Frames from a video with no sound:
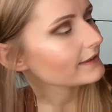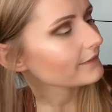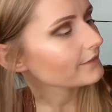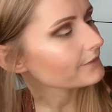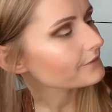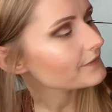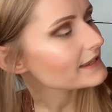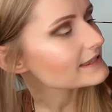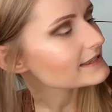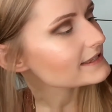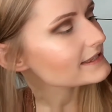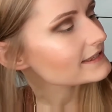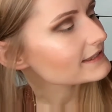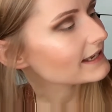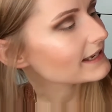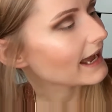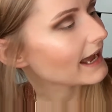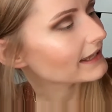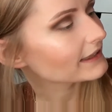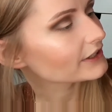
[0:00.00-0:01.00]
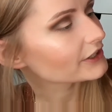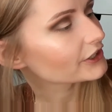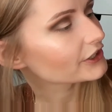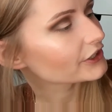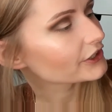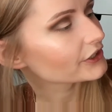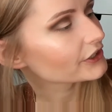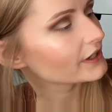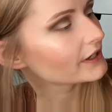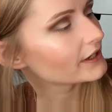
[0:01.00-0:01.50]
this
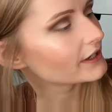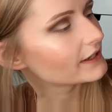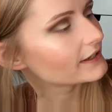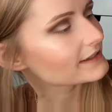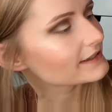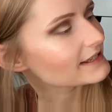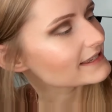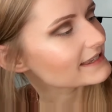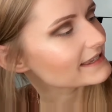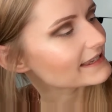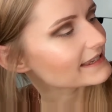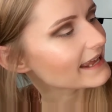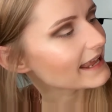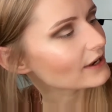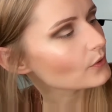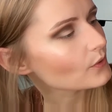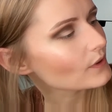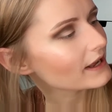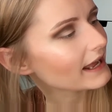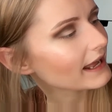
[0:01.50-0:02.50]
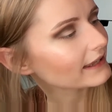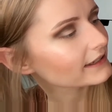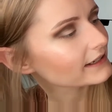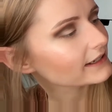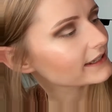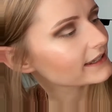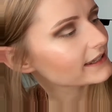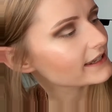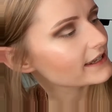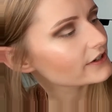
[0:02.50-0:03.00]
color, this yellow color
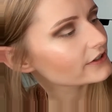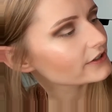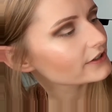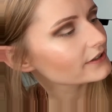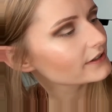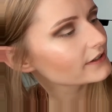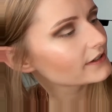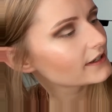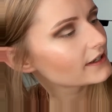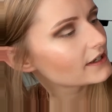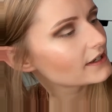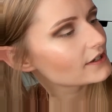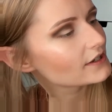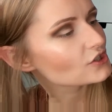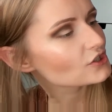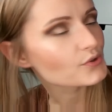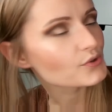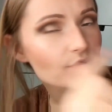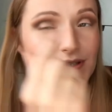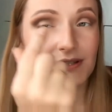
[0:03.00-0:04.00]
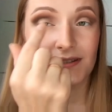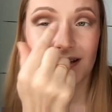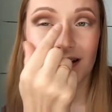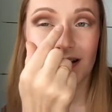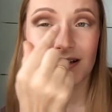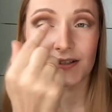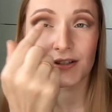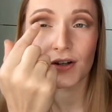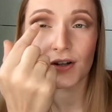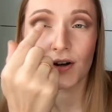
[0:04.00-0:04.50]
here, to
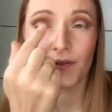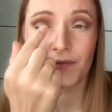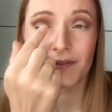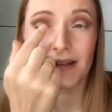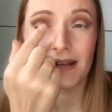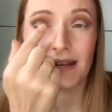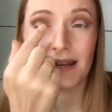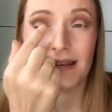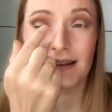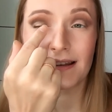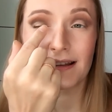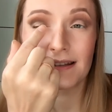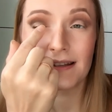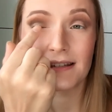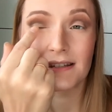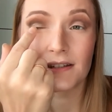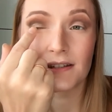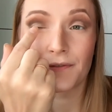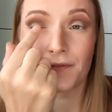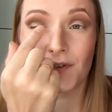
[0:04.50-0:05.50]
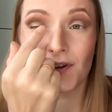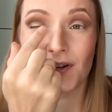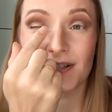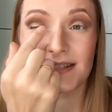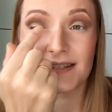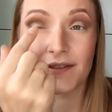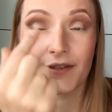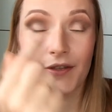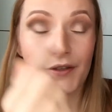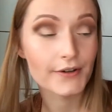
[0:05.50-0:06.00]
start off the inner lid, the
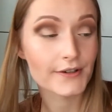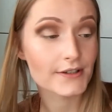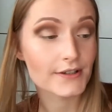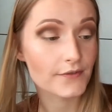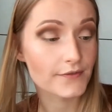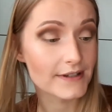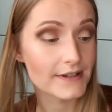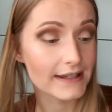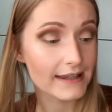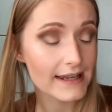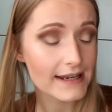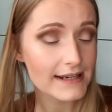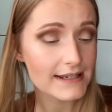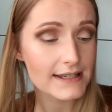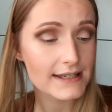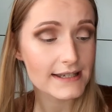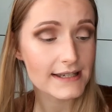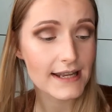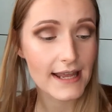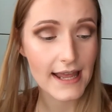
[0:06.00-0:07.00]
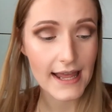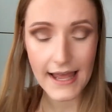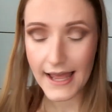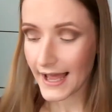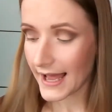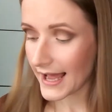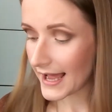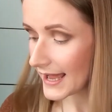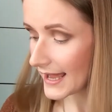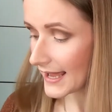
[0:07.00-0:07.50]
first third of the lid.
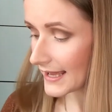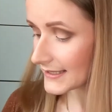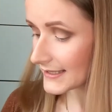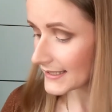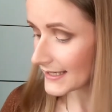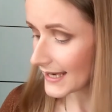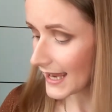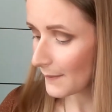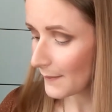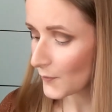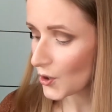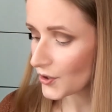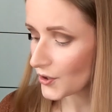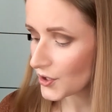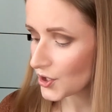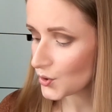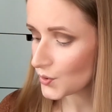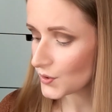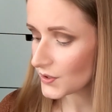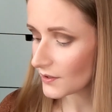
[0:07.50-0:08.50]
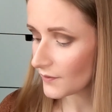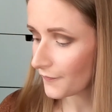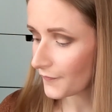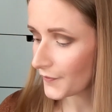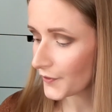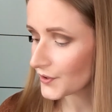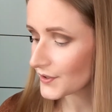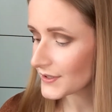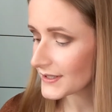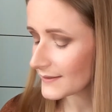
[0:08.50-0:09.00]
And I'm going to use it
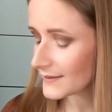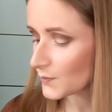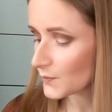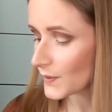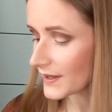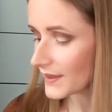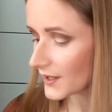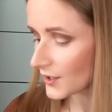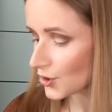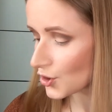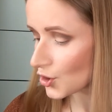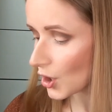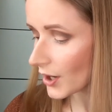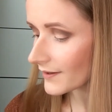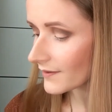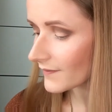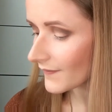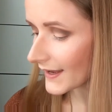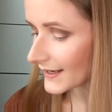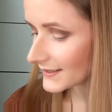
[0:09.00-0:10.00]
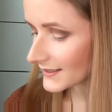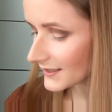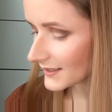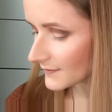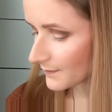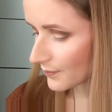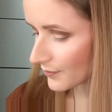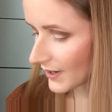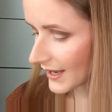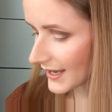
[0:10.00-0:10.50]
first with a
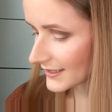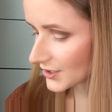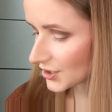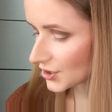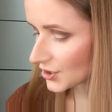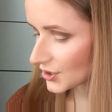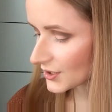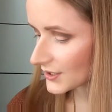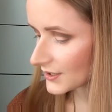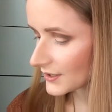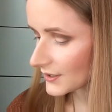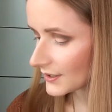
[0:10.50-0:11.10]
non-wetted brush,